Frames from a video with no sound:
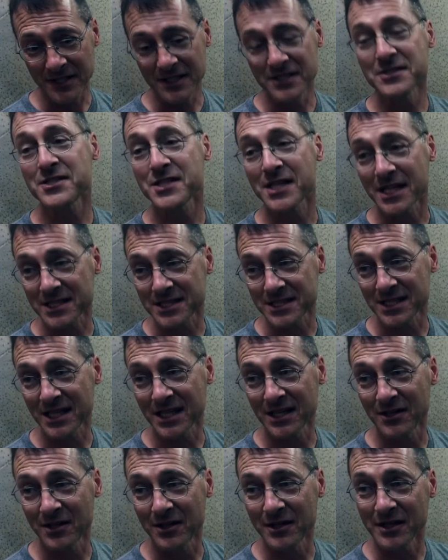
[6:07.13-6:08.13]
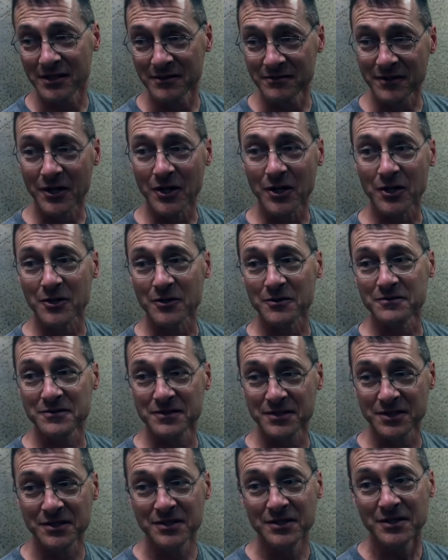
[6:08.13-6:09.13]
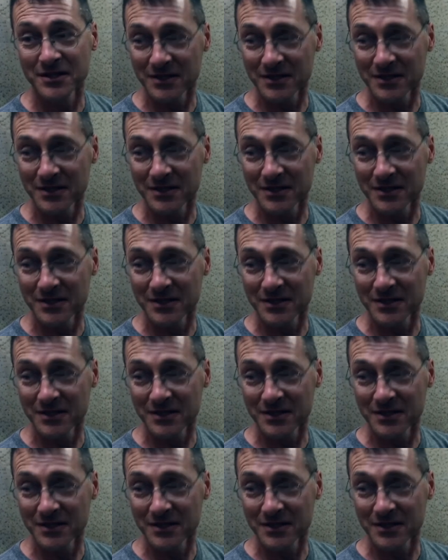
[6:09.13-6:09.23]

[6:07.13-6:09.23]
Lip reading: insects that are evolved